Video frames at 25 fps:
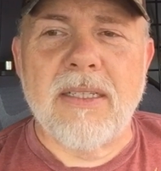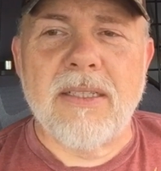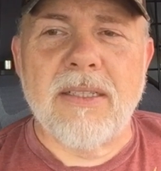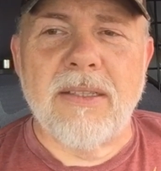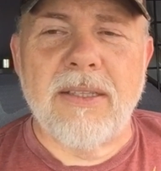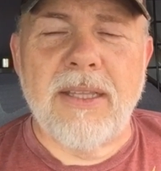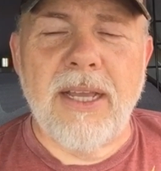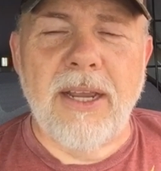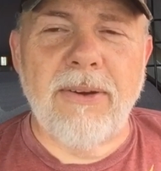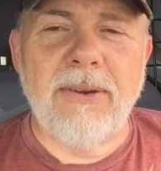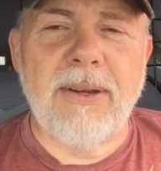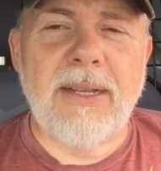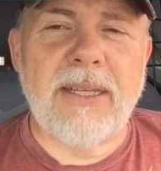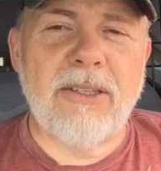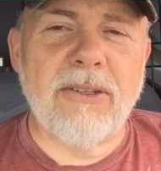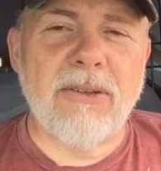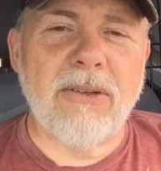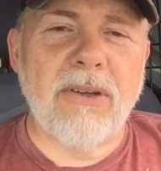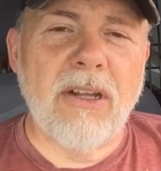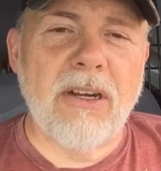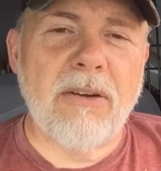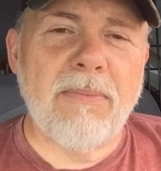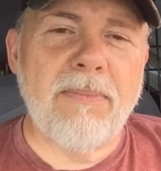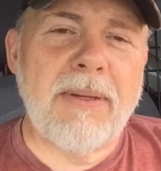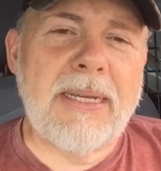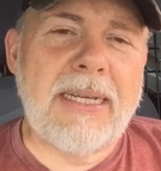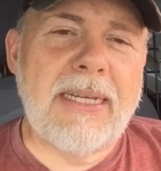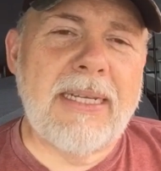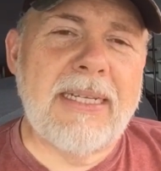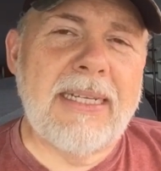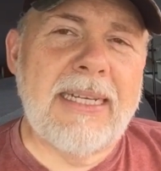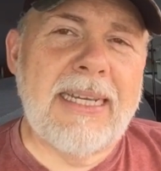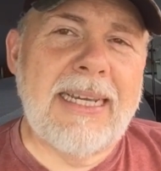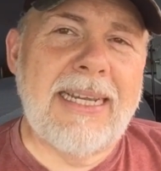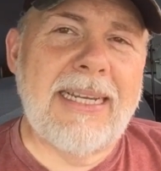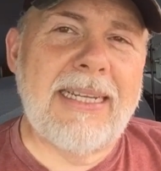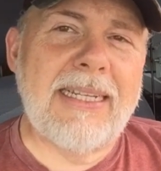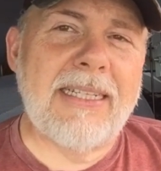they're either going to be
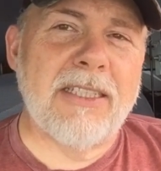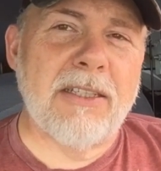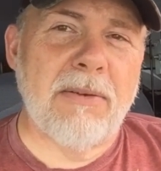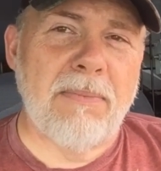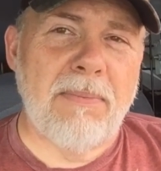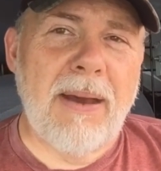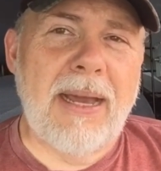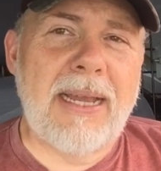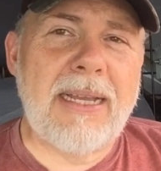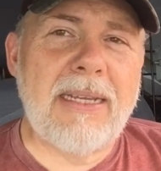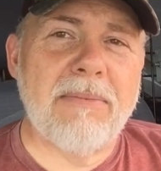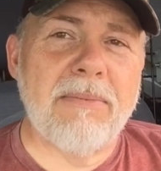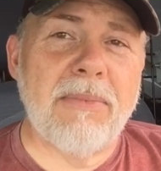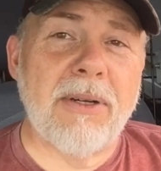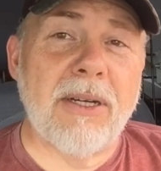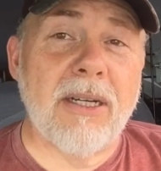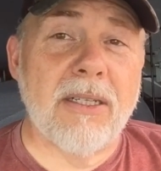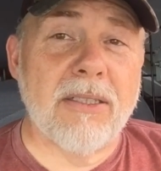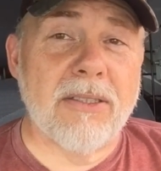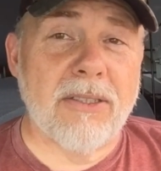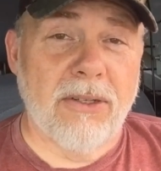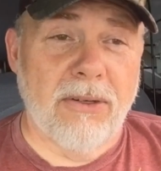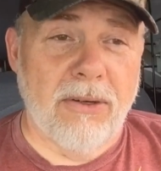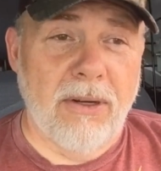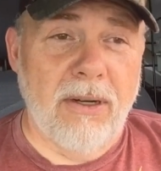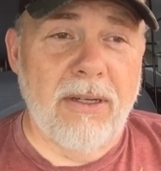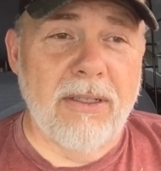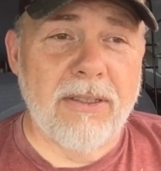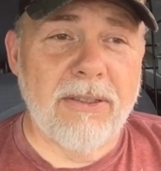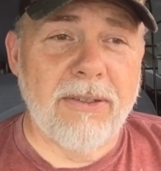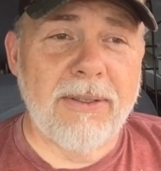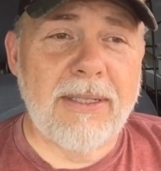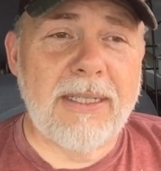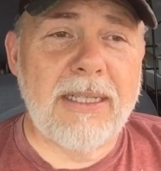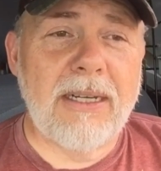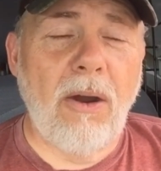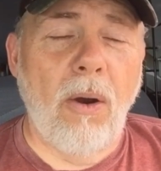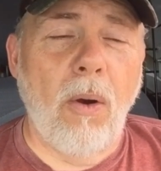hitting the bait because they're
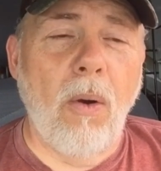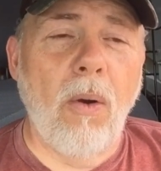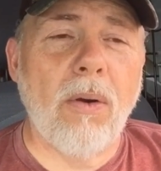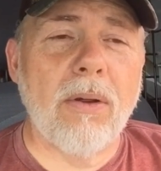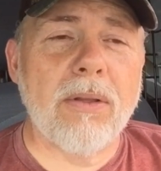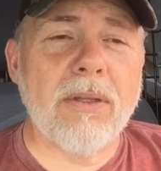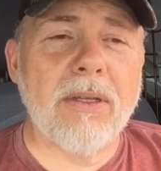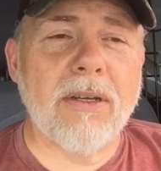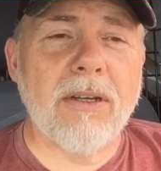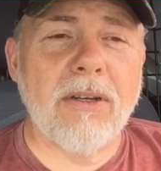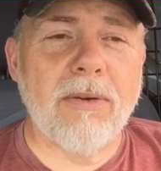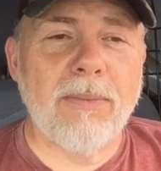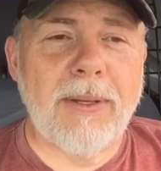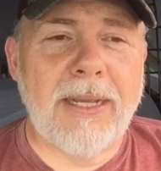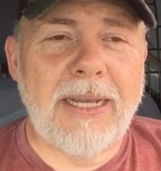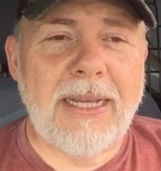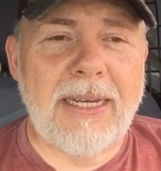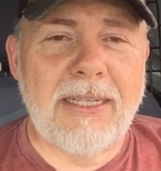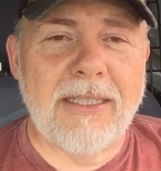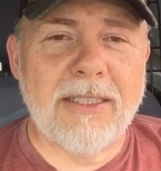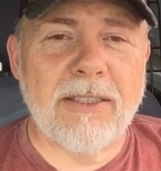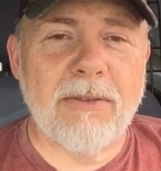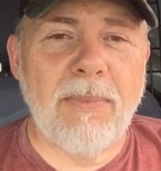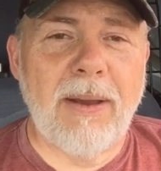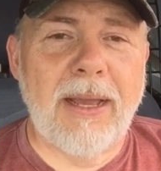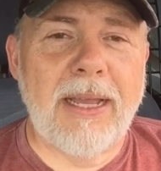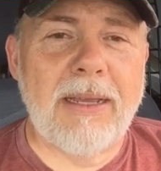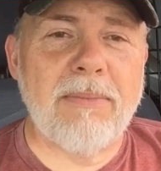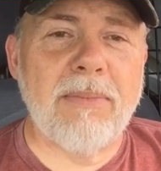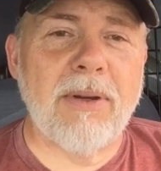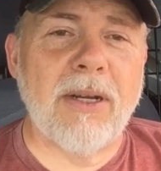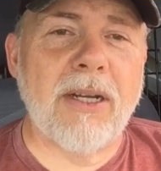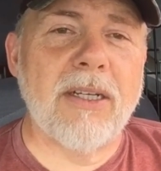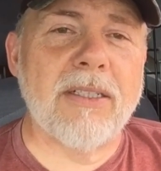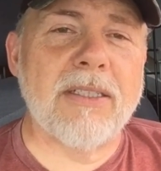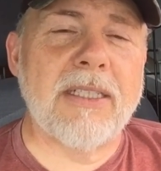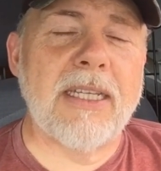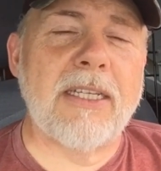hungry or they're going to be hitting the bait
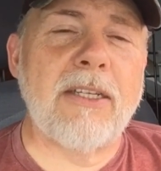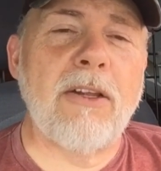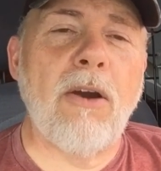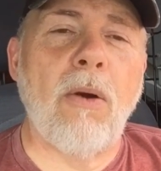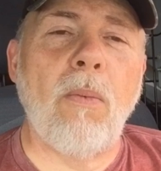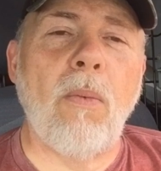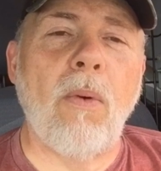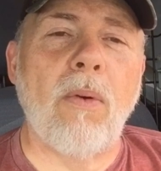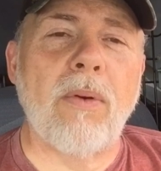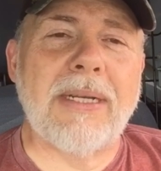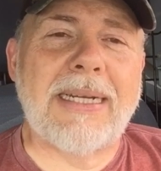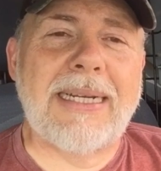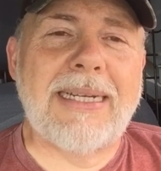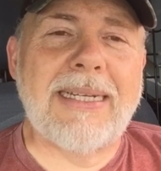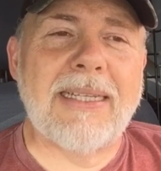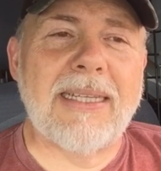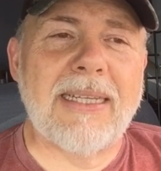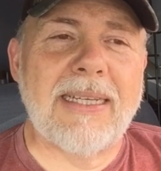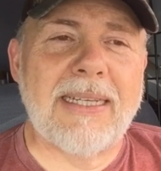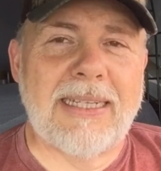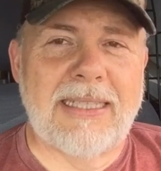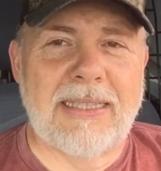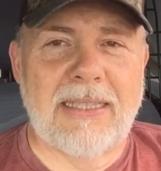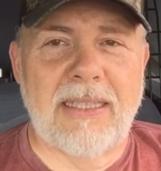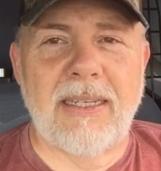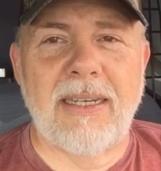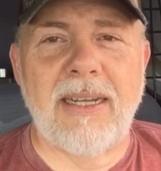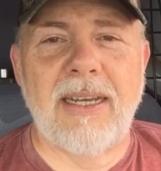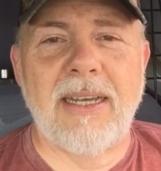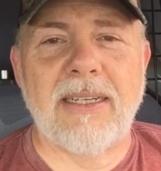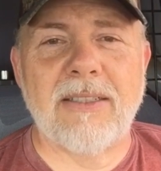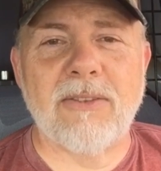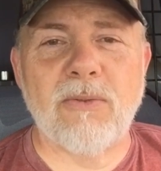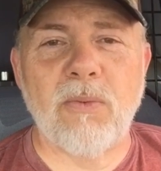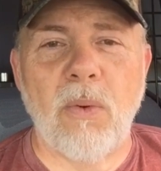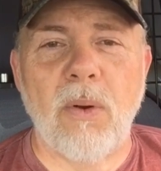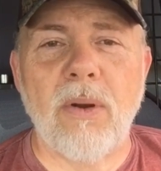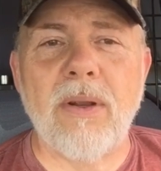because they don't want anything in the
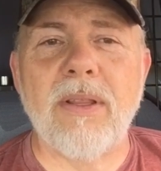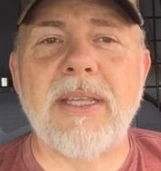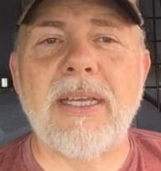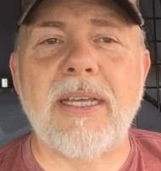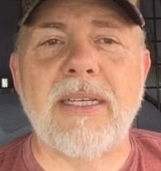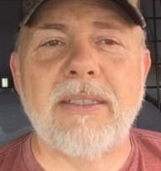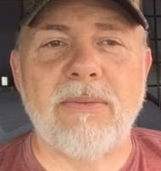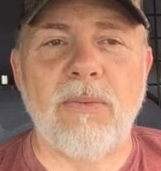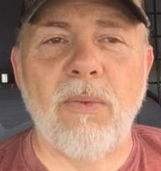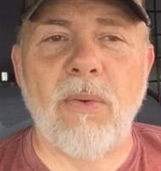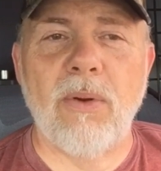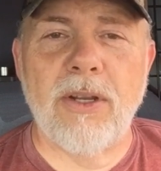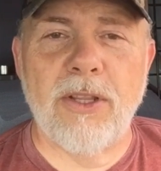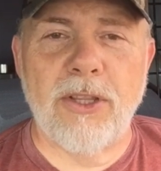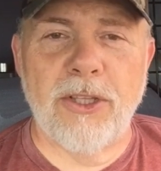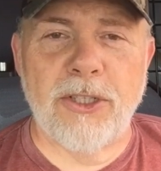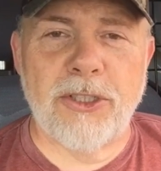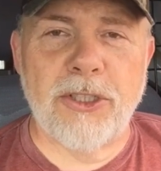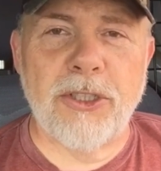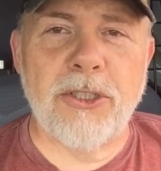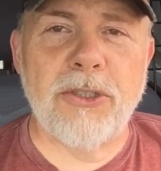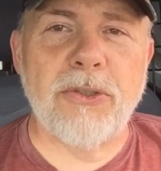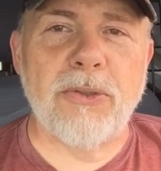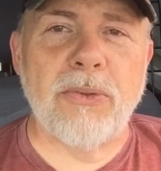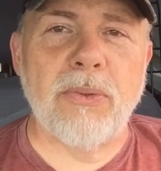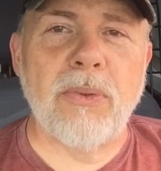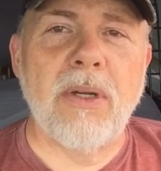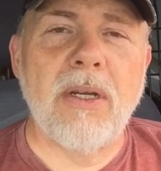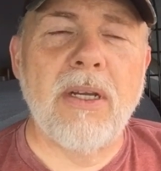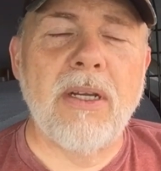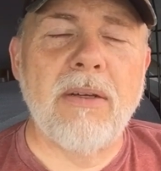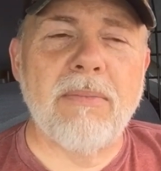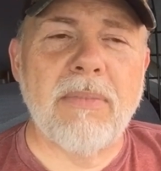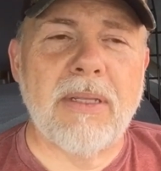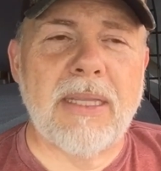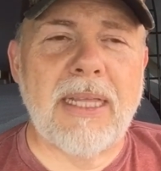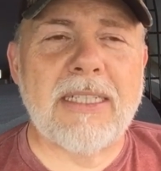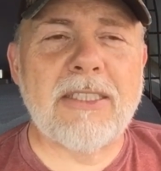nest. One of the one of the two,
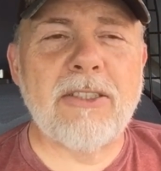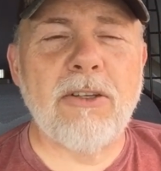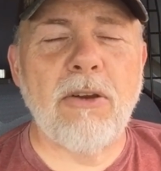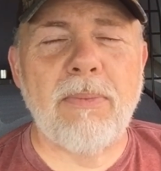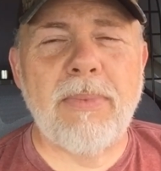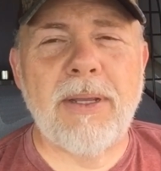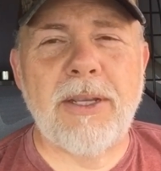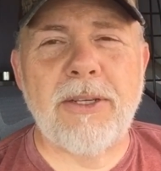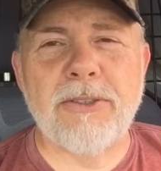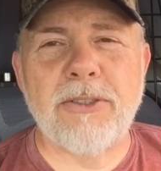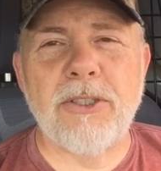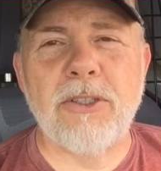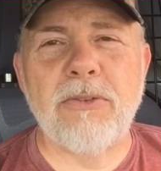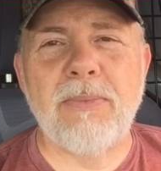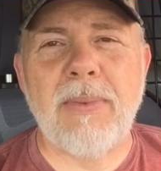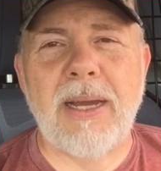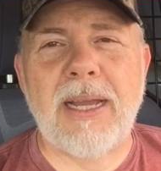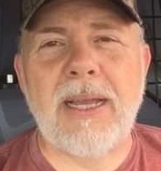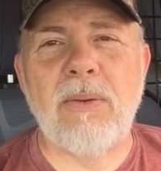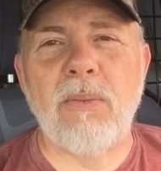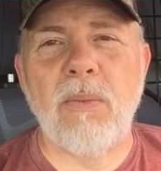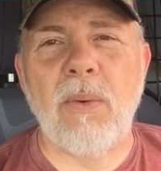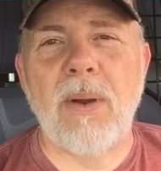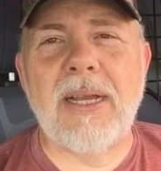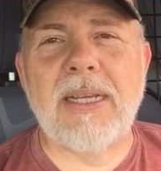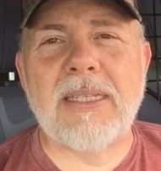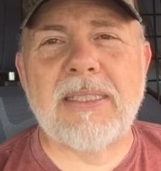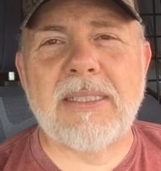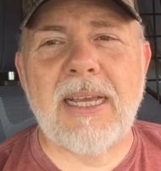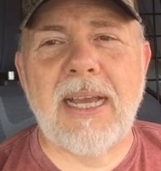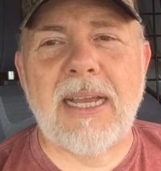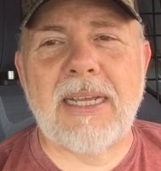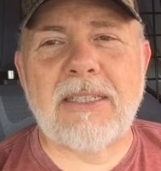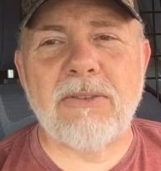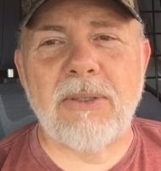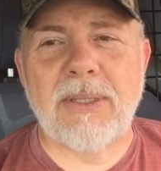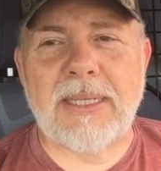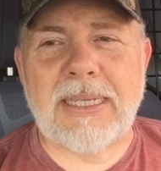but that's going to be your two main ways to
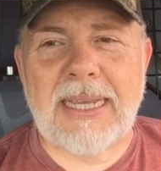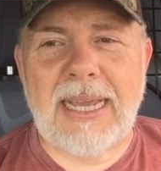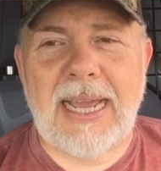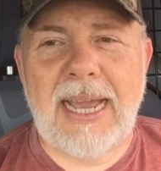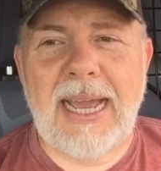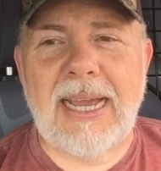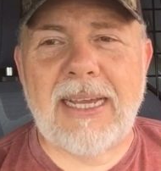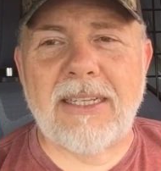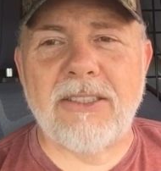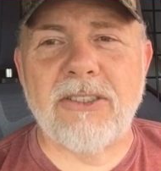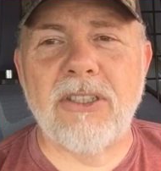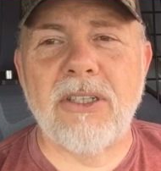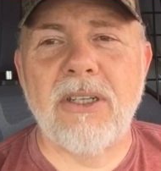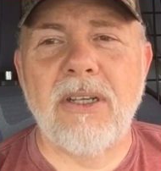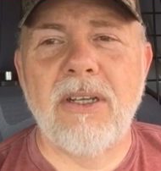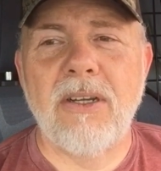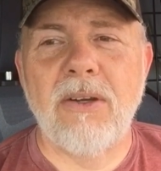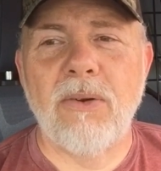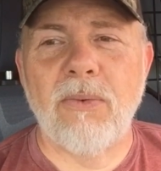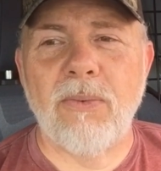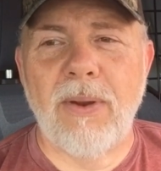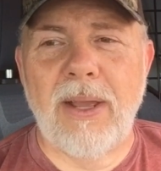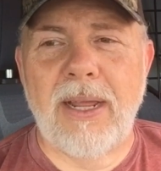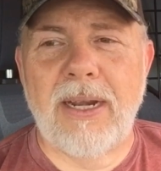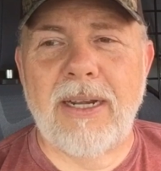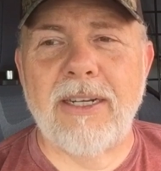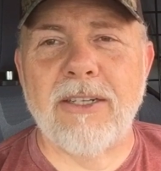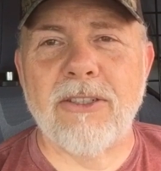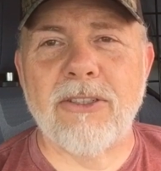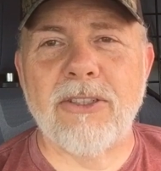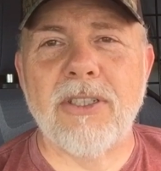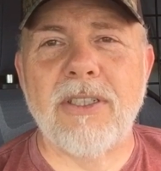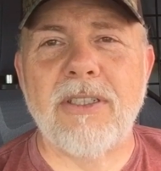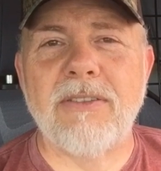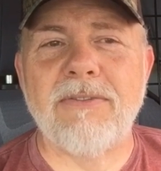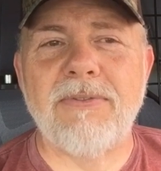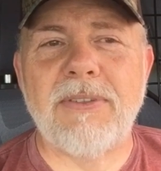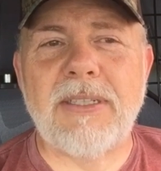actually catch red ear
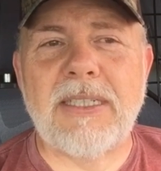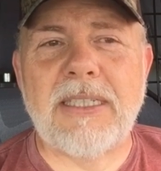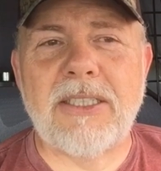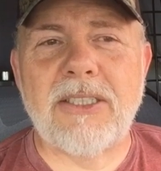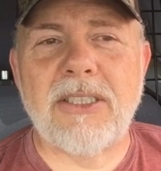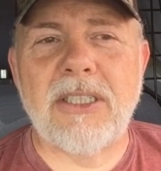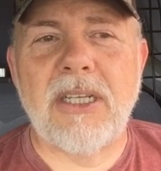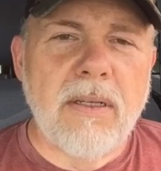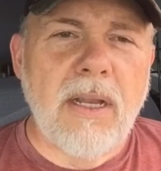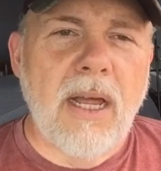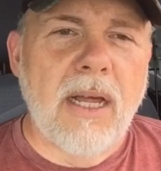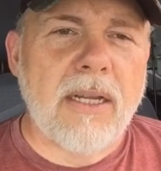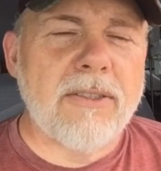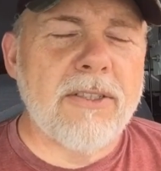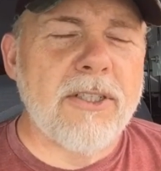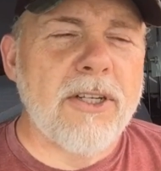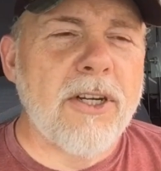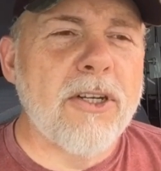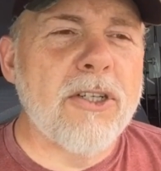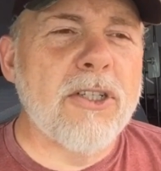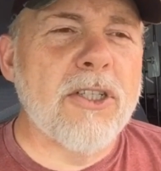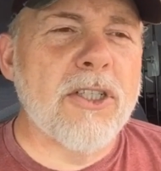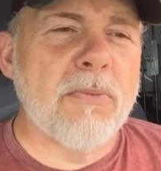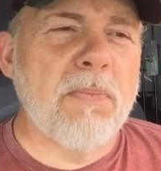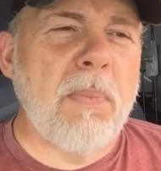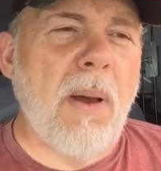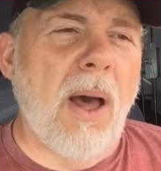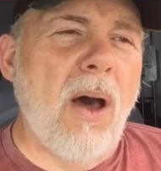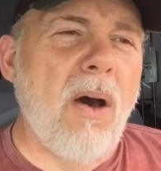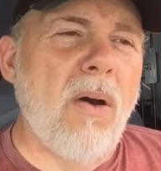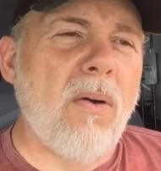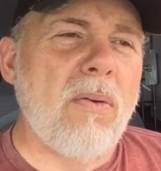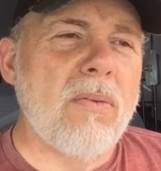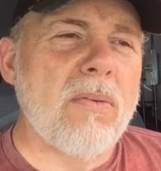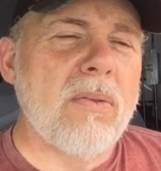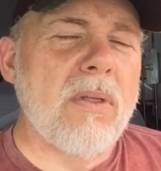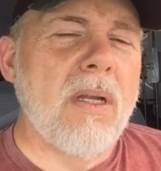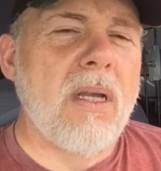sunfish. Now during the
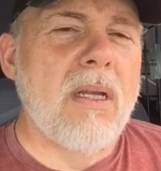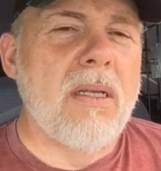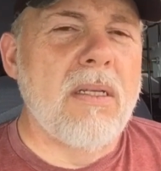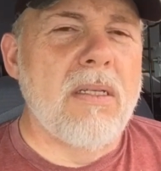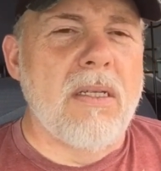spawn,